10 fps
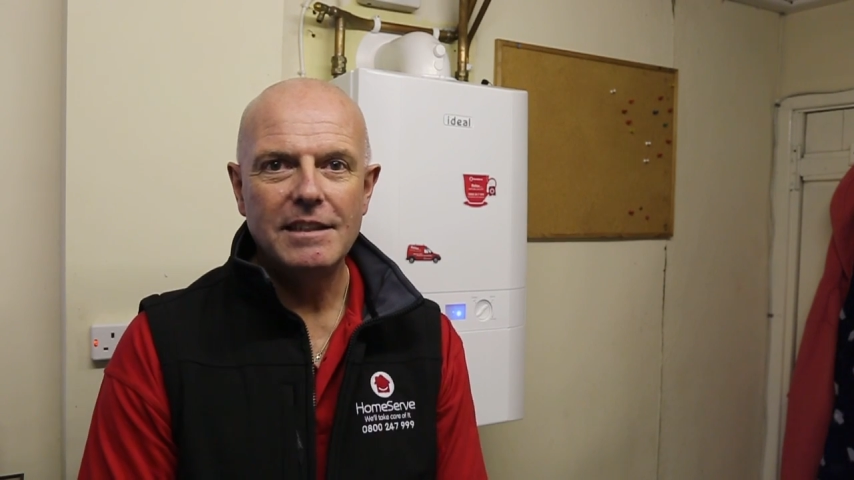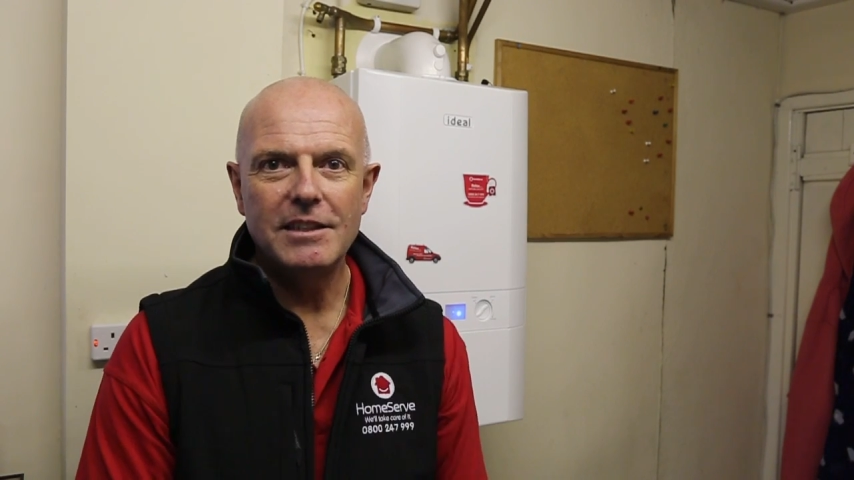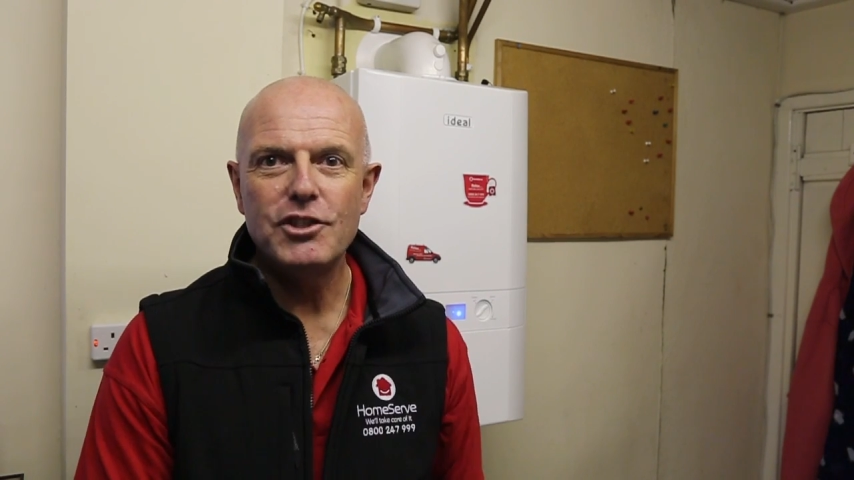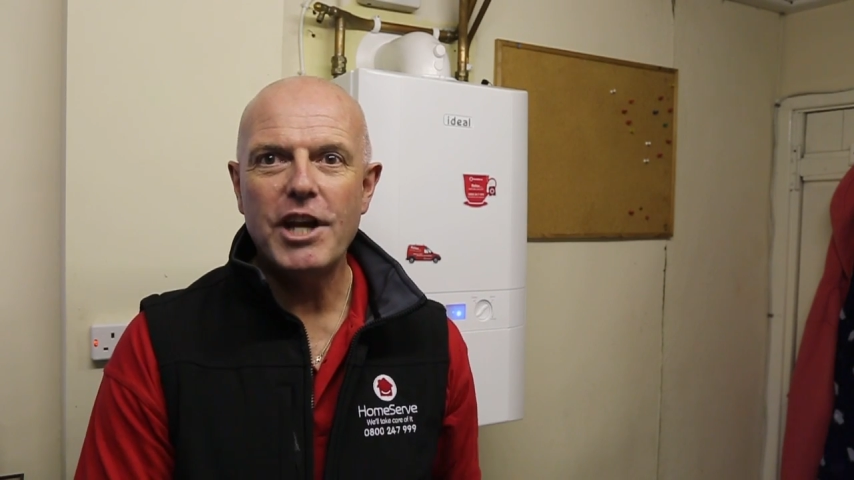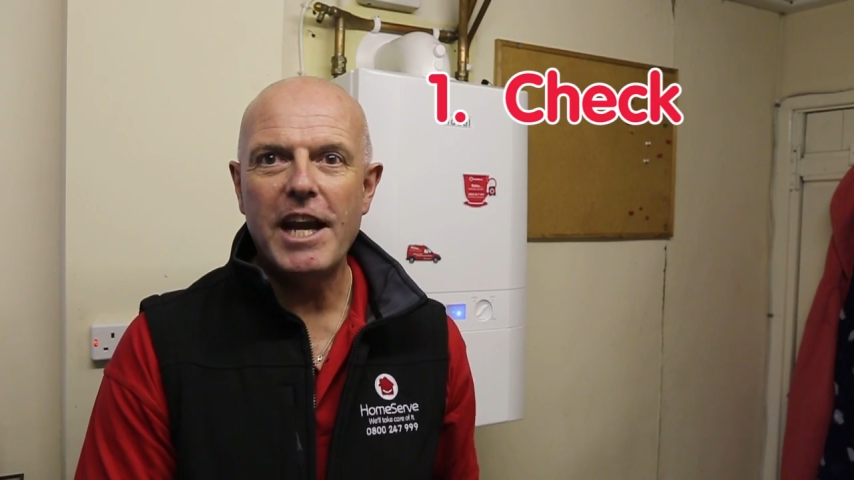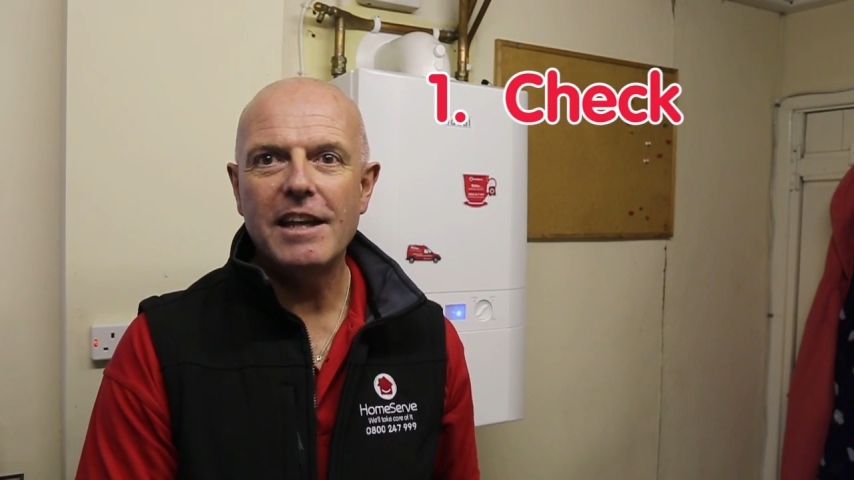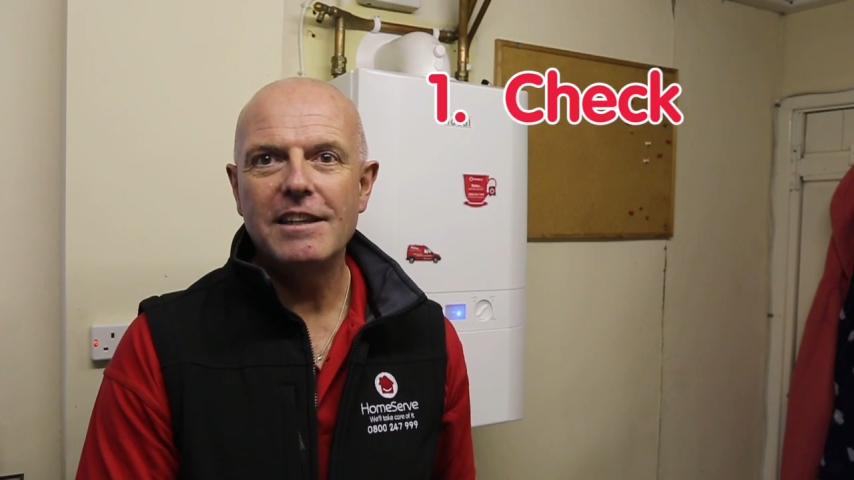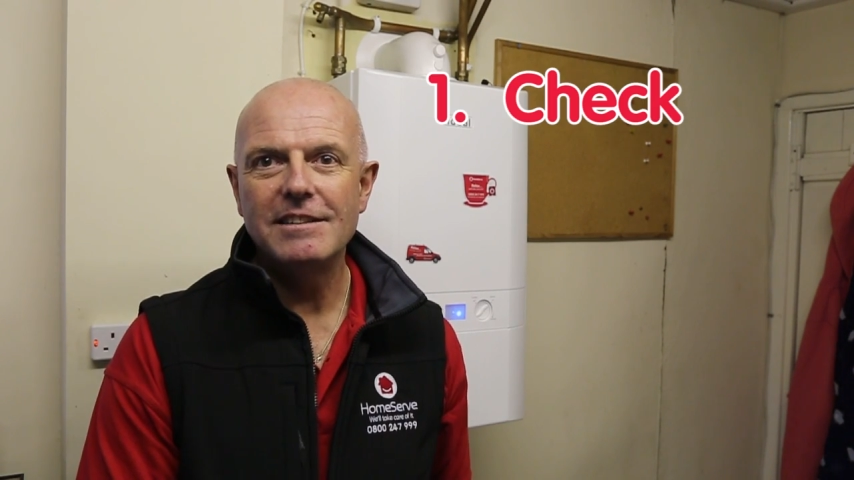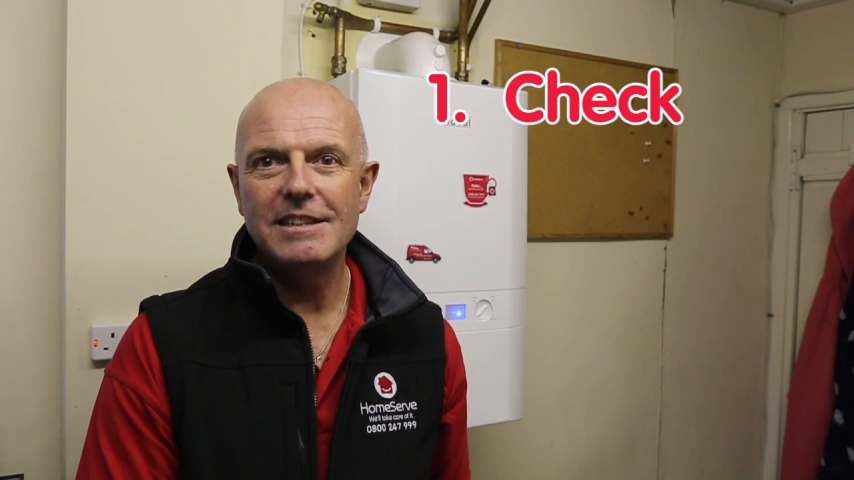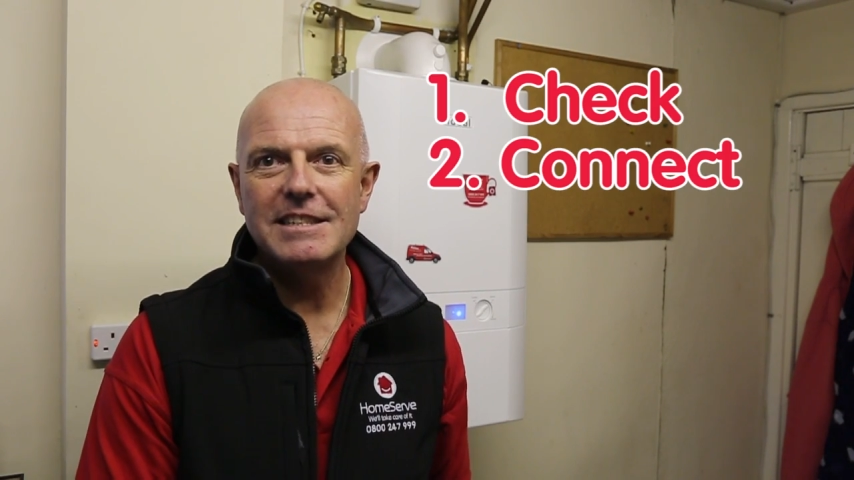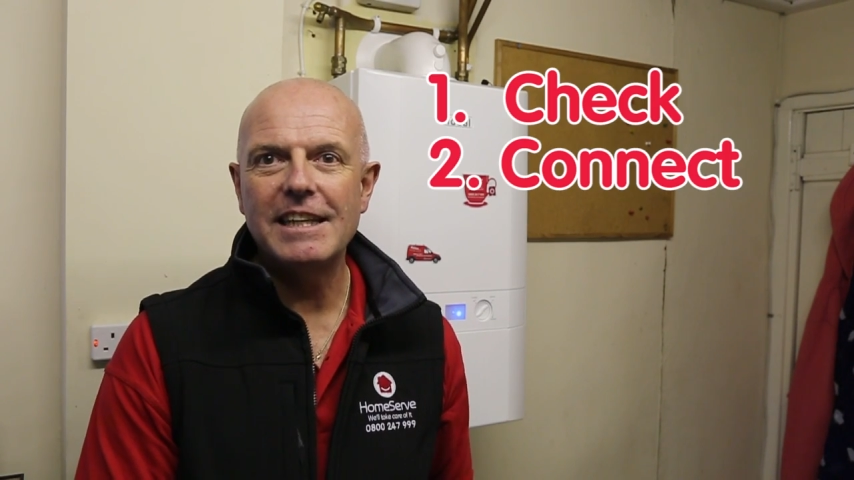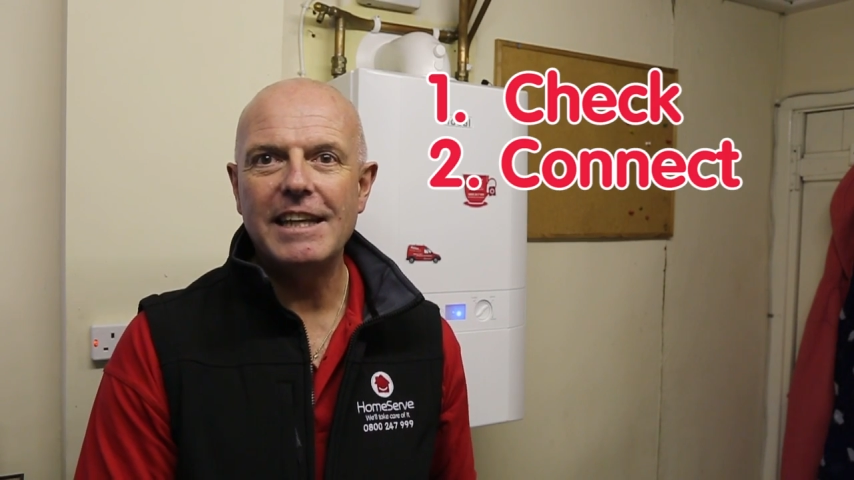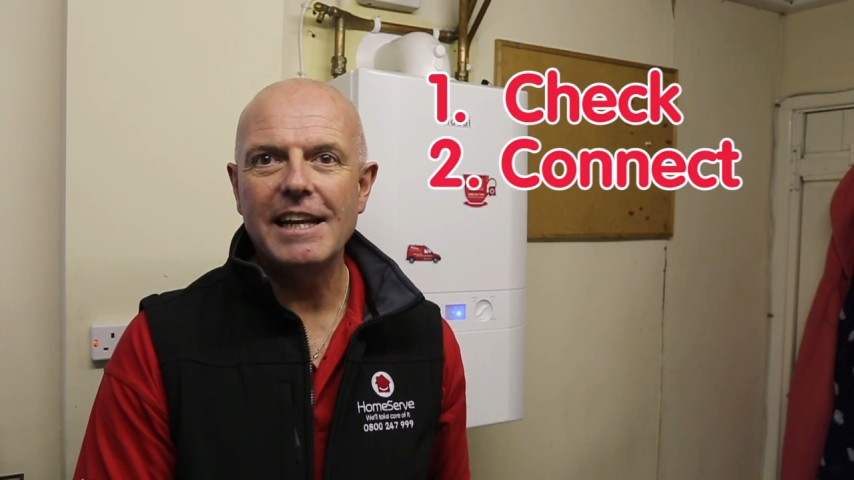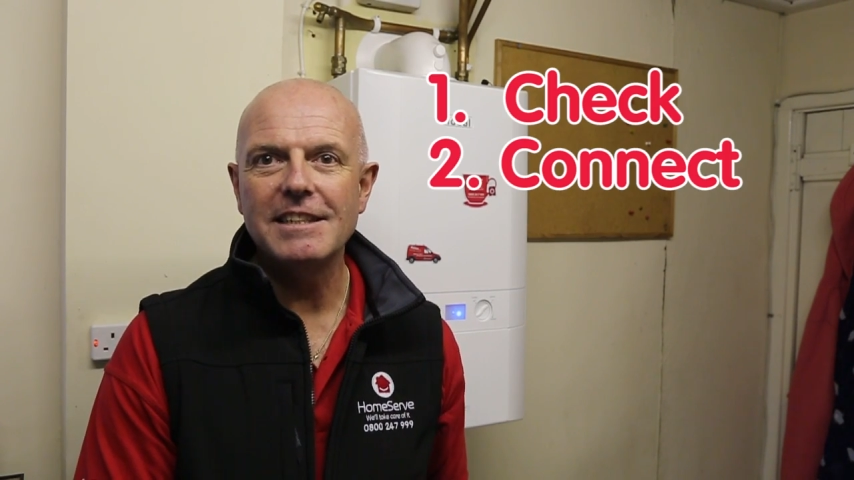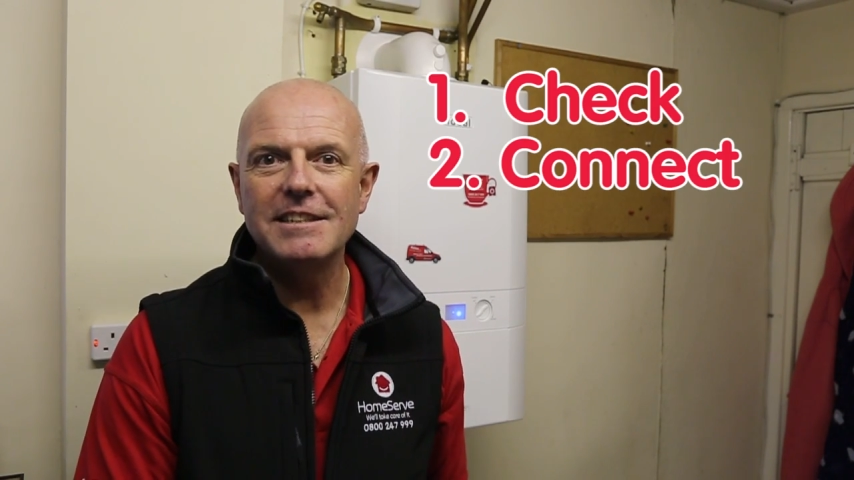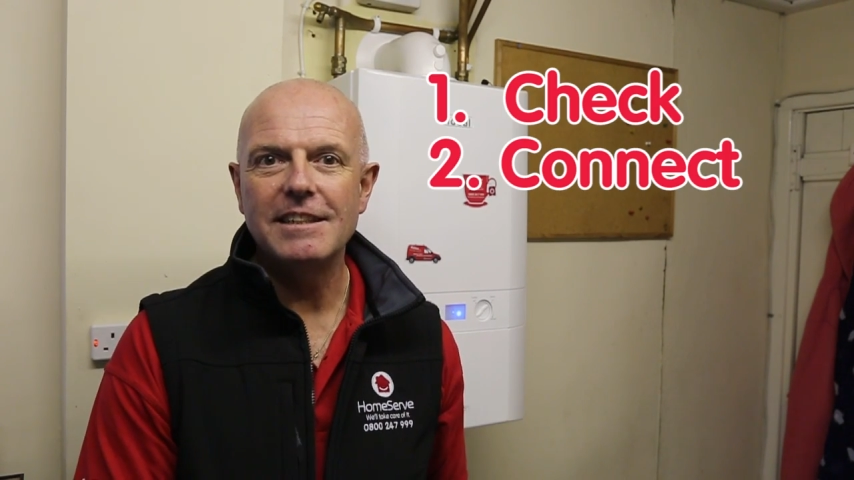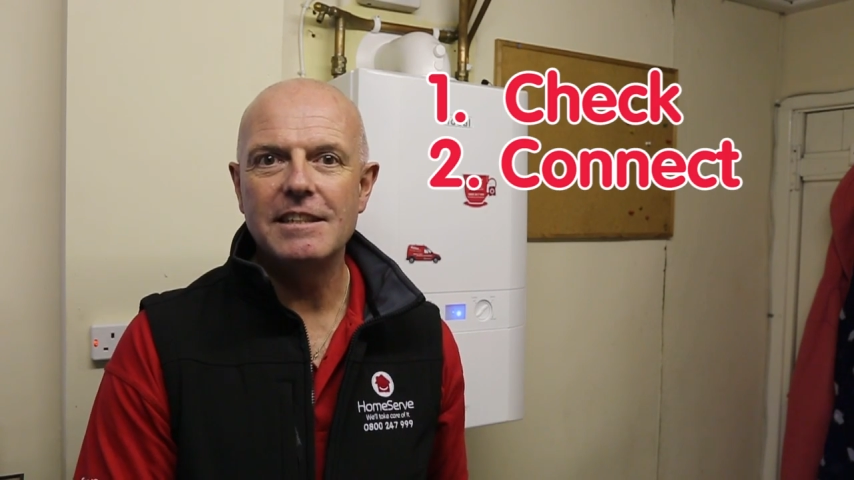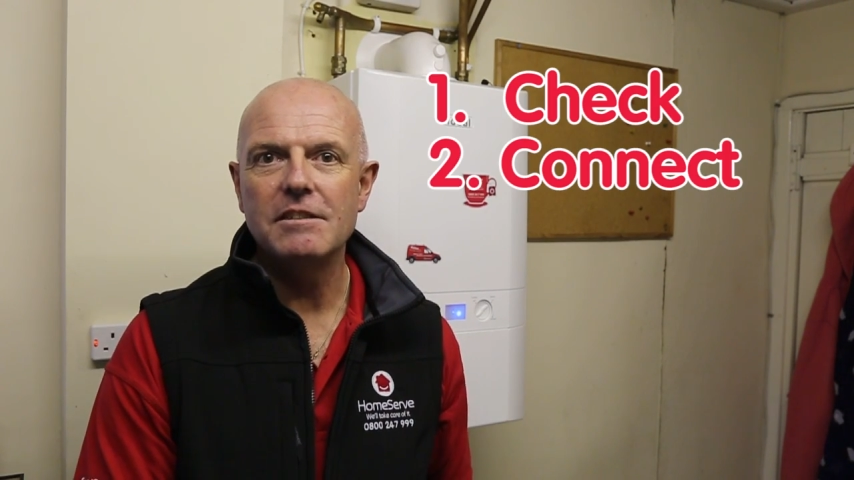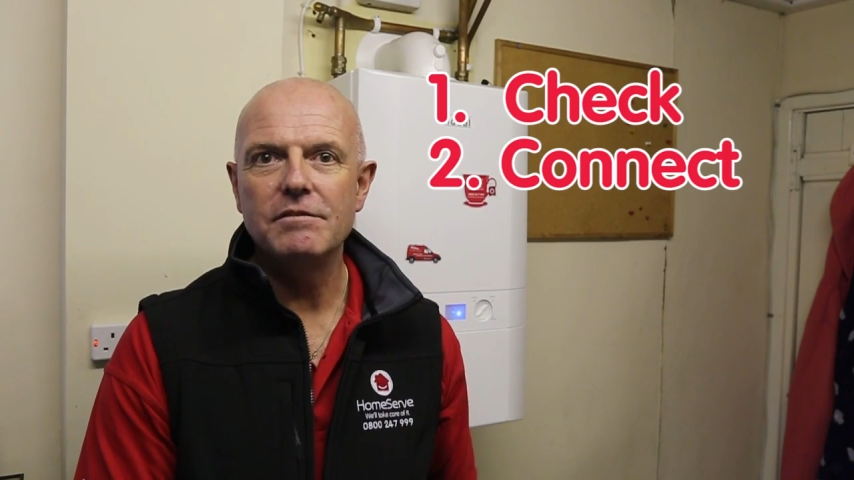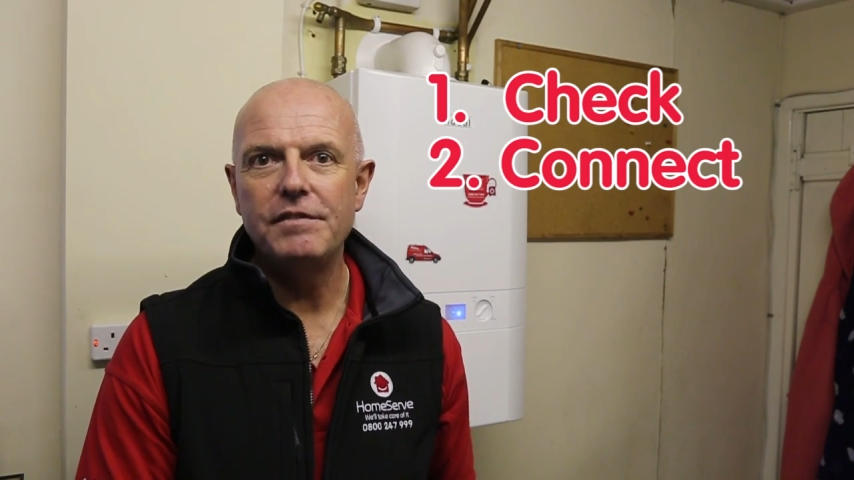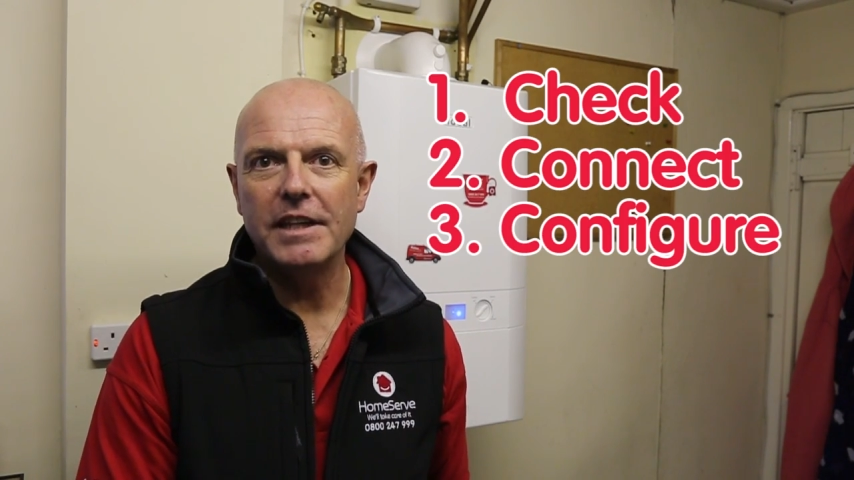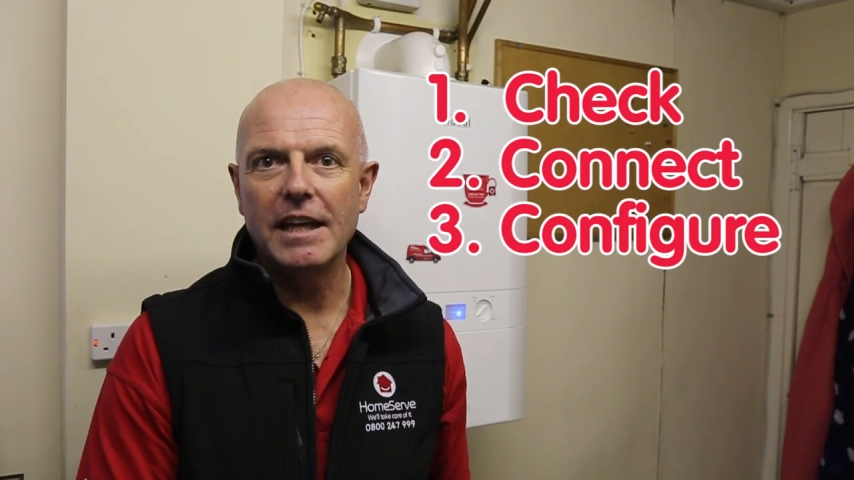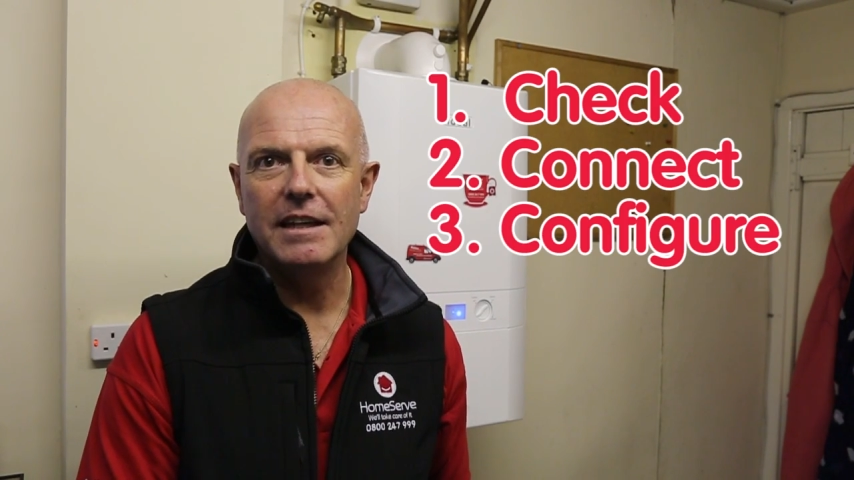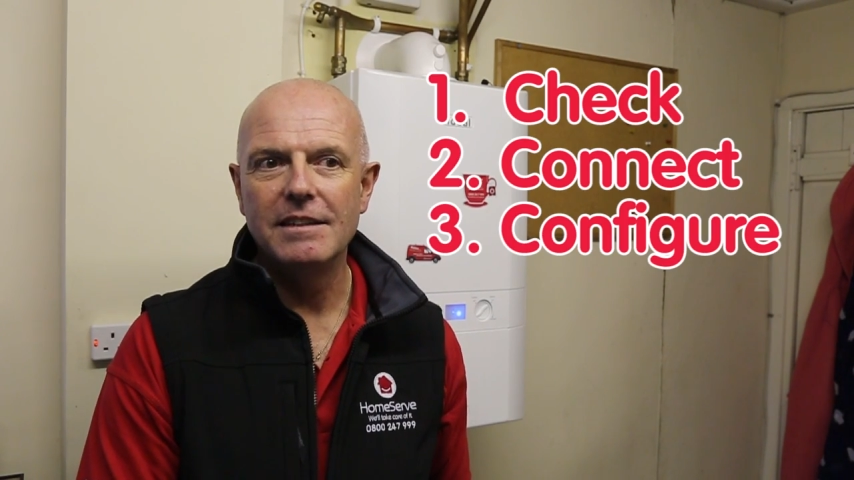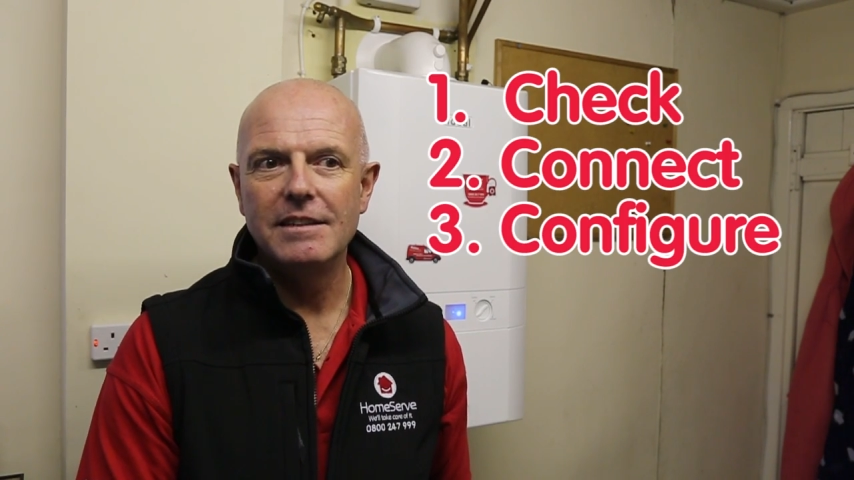There's check, there's connect and there's configure.